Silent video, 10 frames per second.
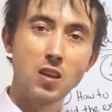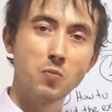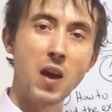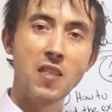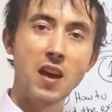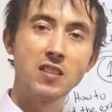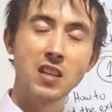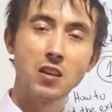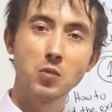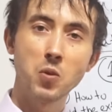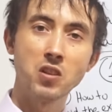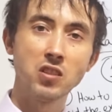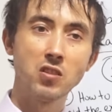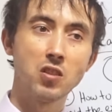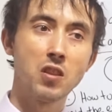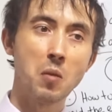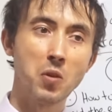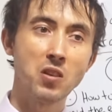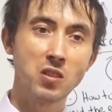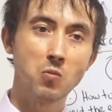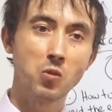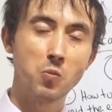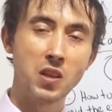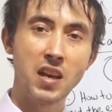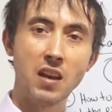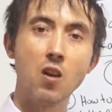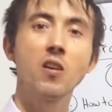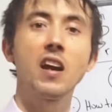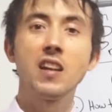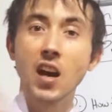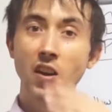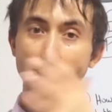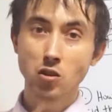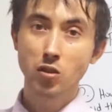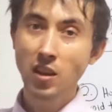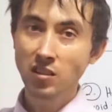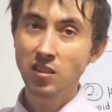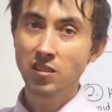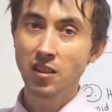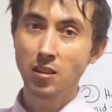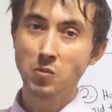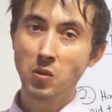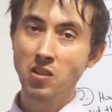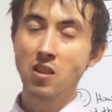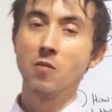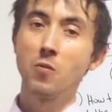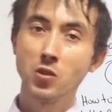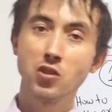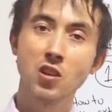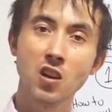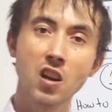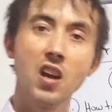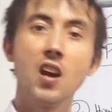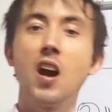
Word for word: and it's by that salesperson, so that person will be like, okay, now I can trust the salesperson for sure.